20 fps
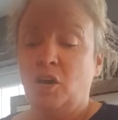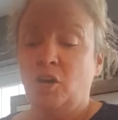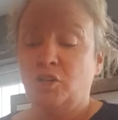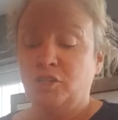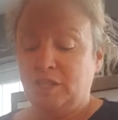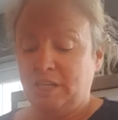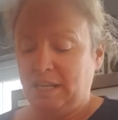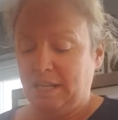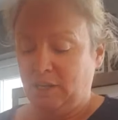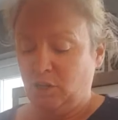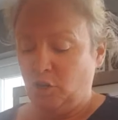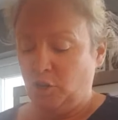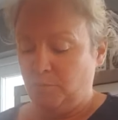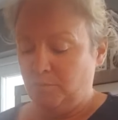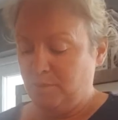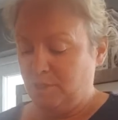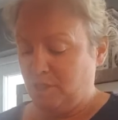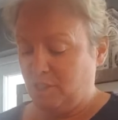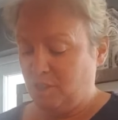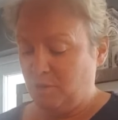until it
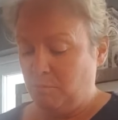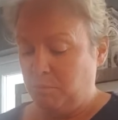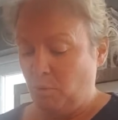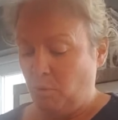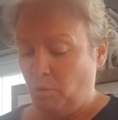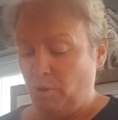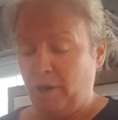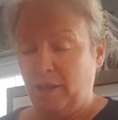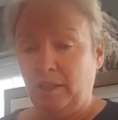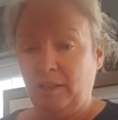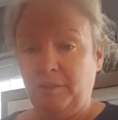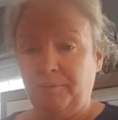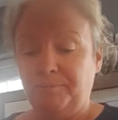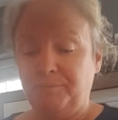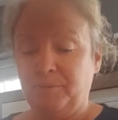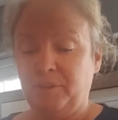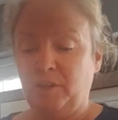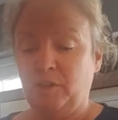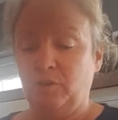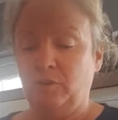comes to boil,
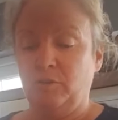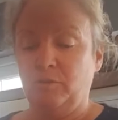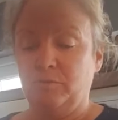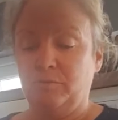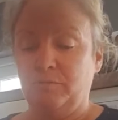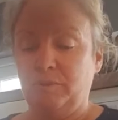you